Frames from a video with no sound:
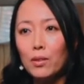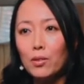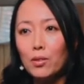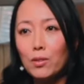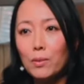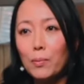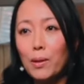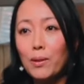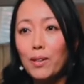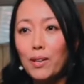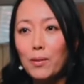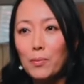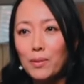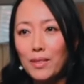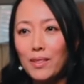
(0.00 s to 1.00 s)
Rosemary
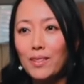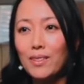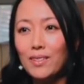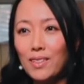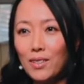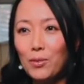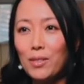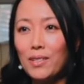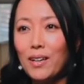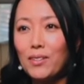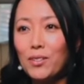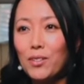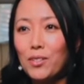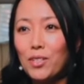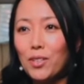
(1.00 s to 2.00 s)
Gibson. She was on
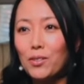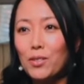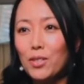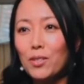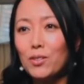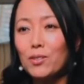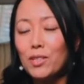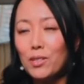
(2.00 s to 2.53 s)
your show too.